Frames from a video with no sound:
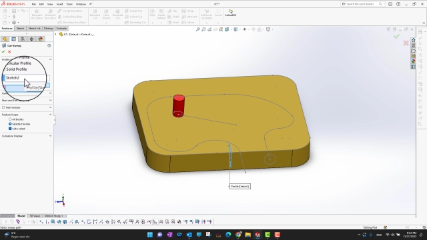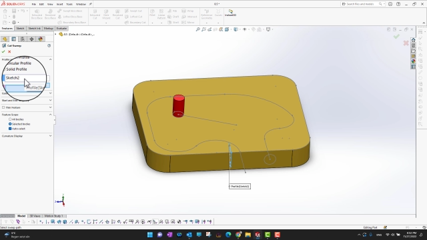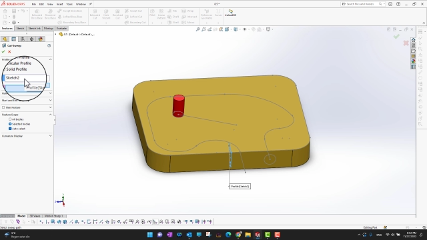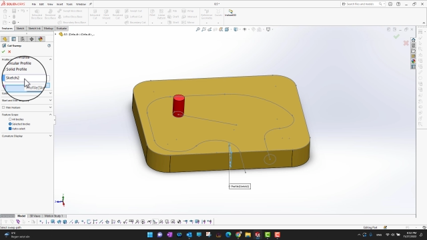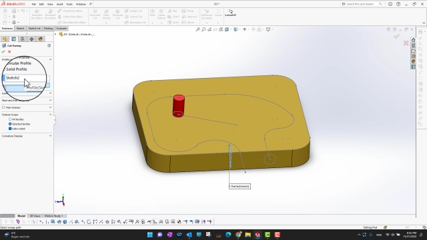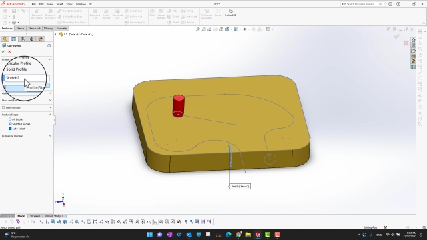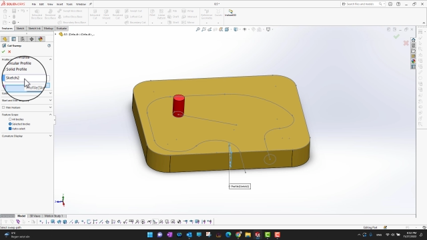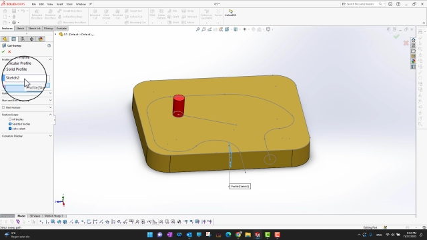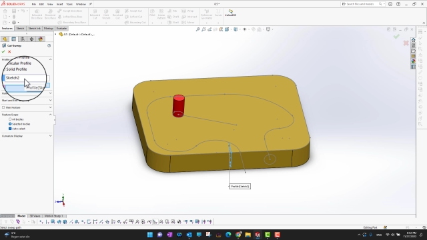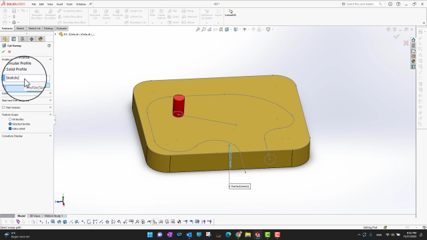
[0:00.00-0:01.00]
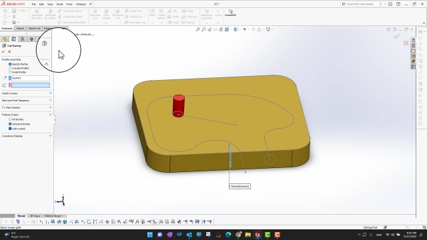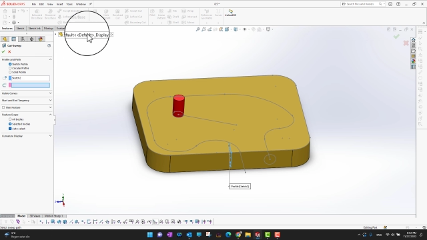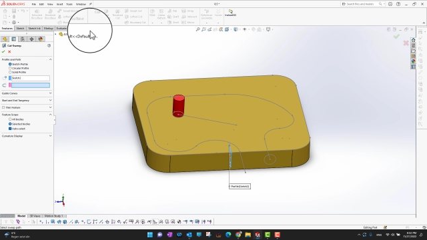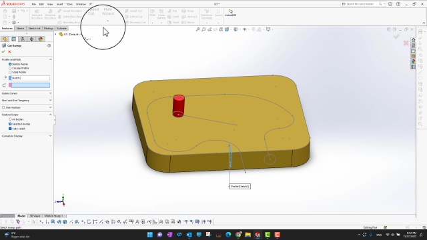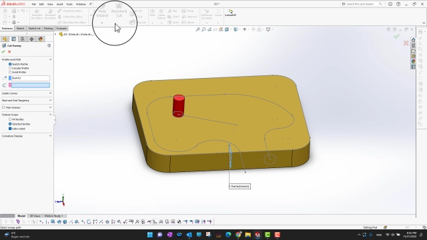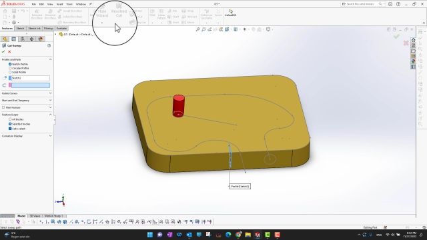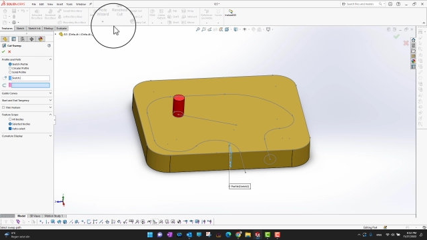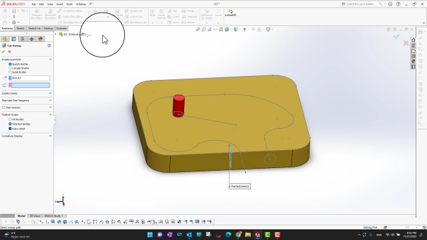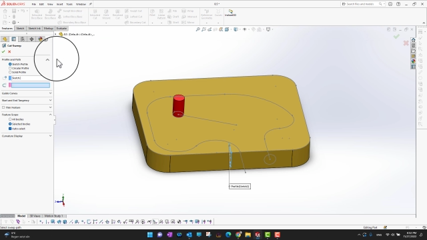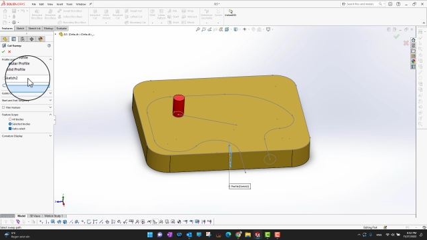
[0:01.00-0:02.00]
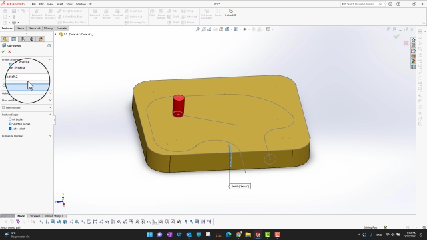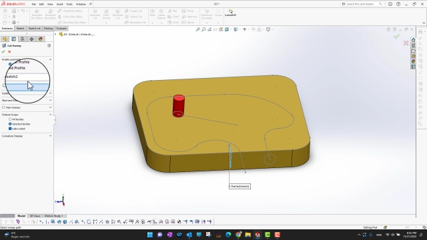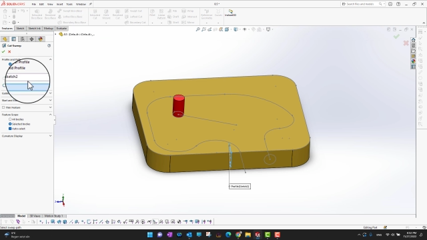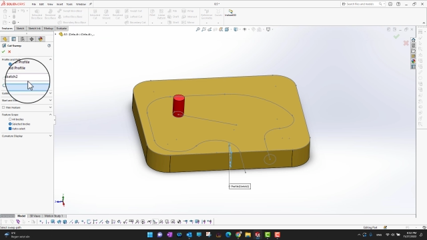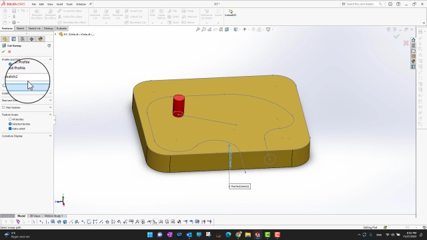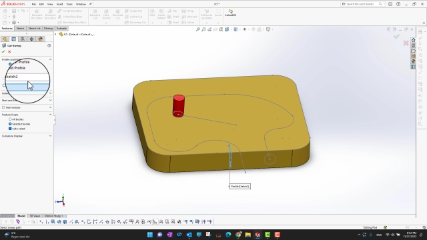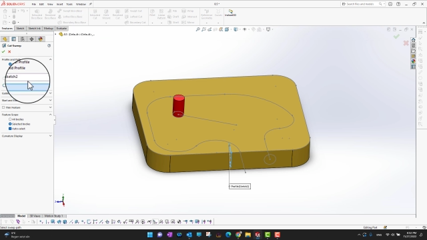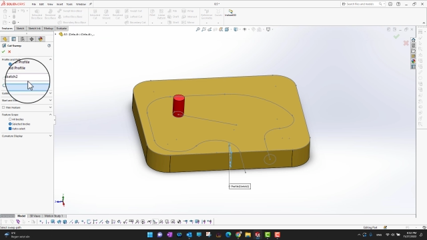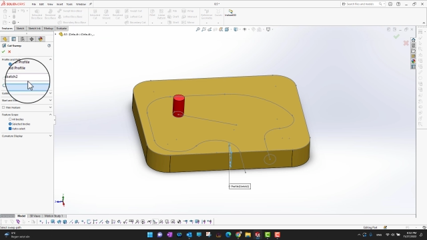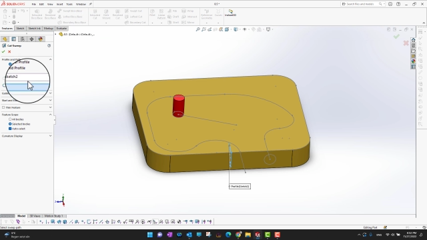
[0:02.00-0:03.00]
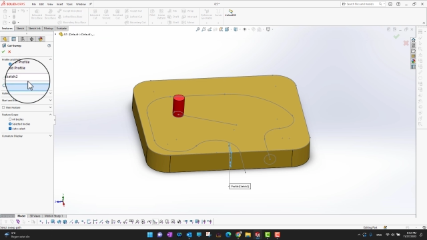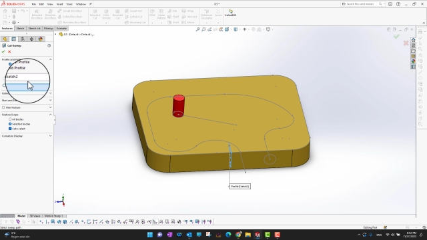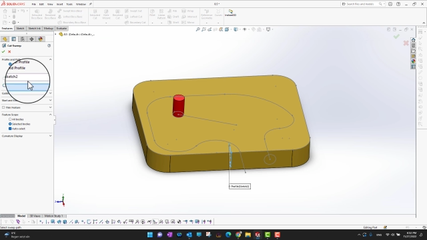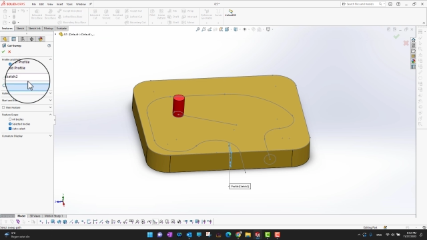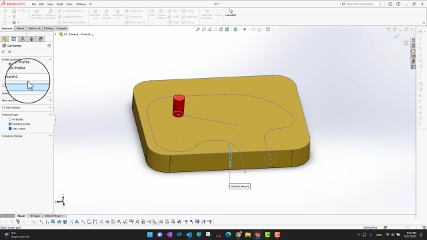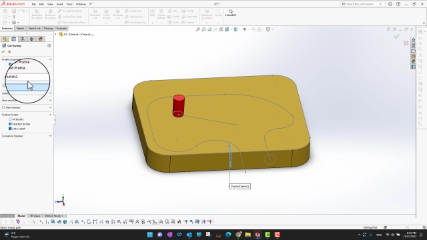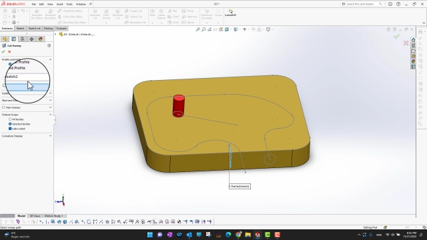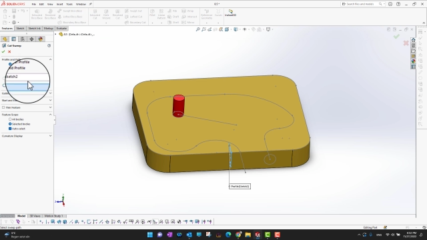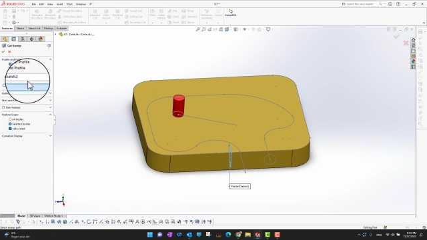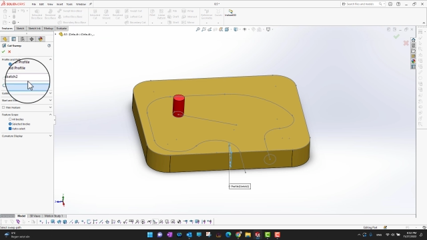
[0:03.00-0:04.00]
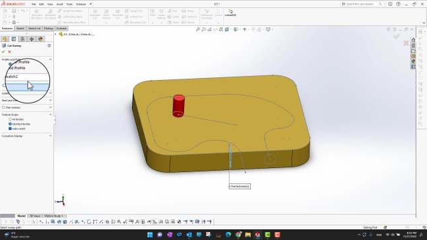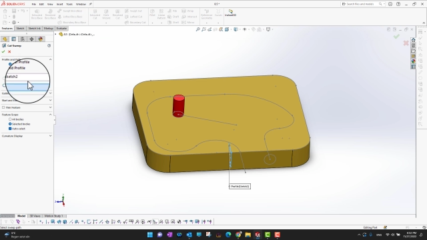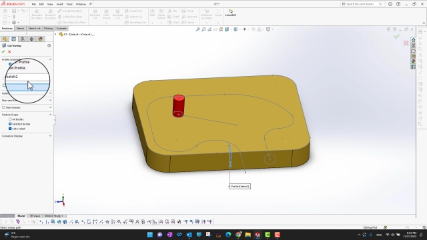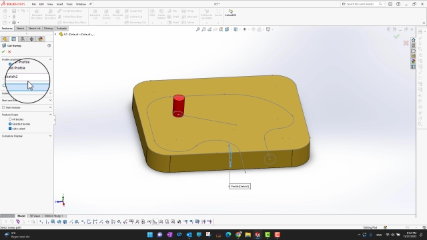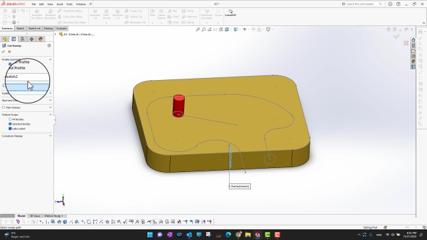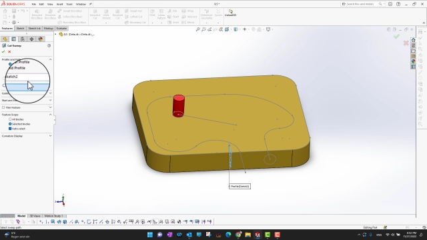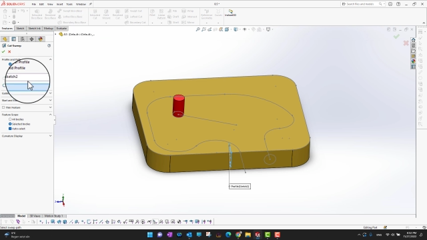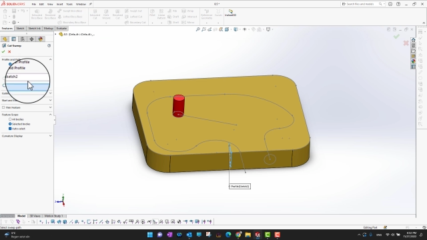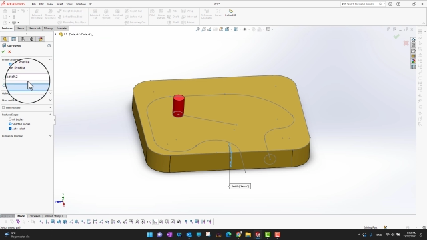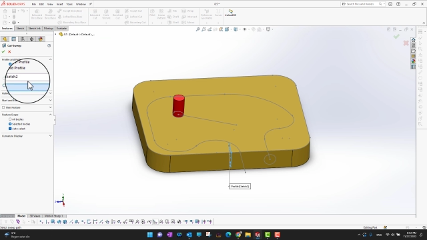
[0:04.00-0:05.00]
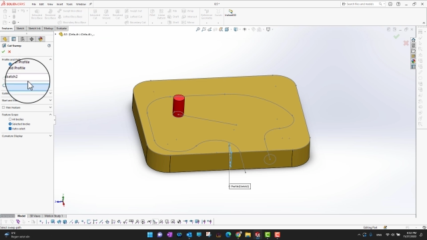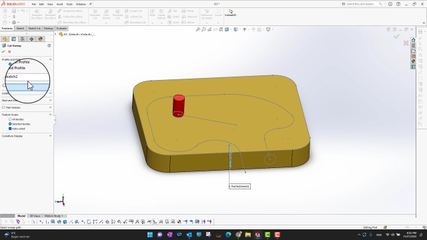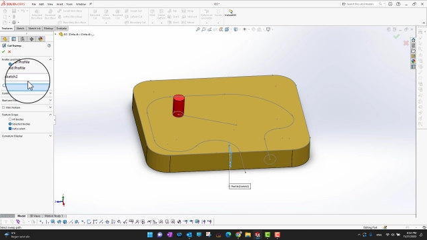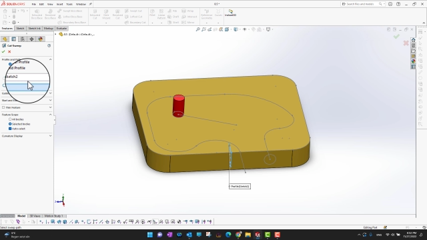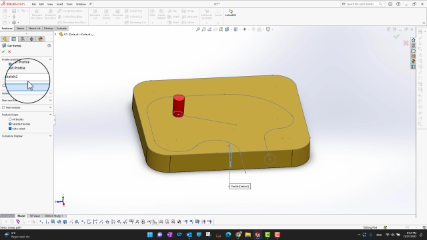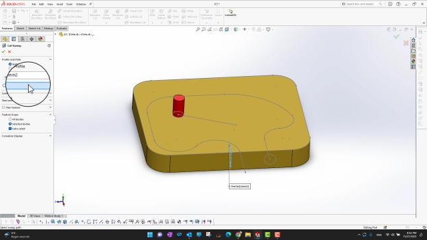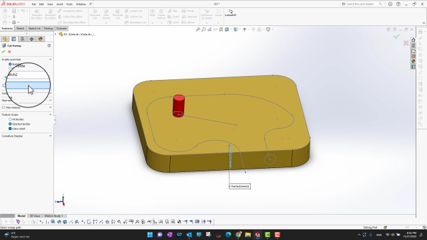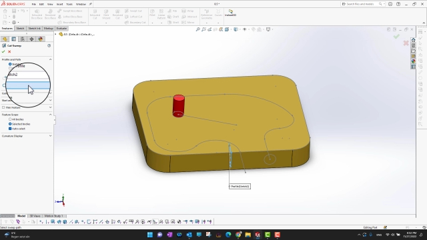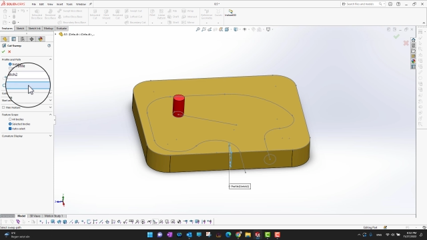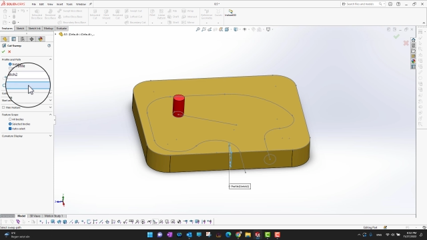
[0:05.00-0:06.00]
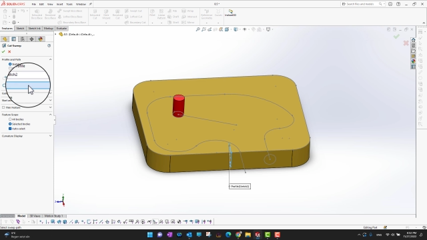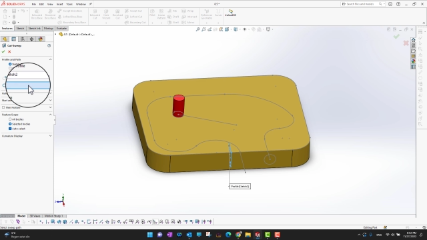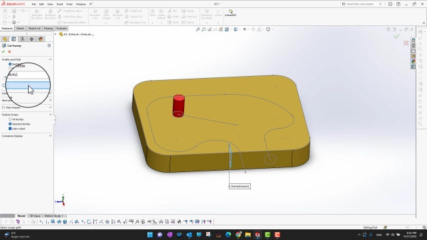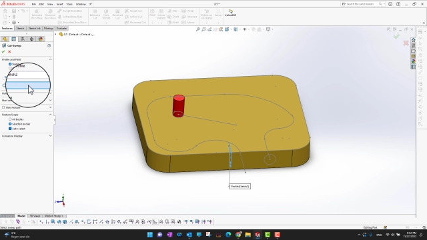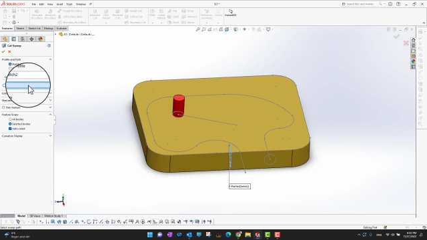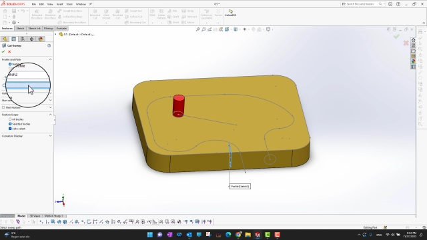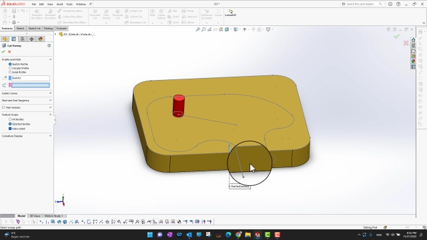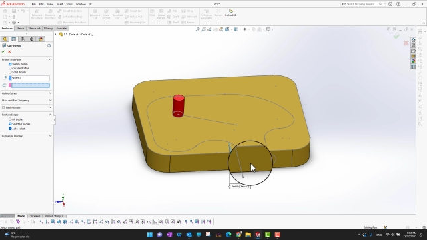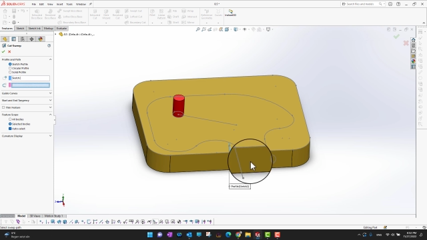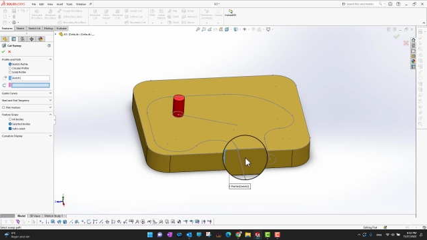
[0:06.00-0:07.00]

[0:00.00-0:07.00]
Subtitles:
(no speaker visible)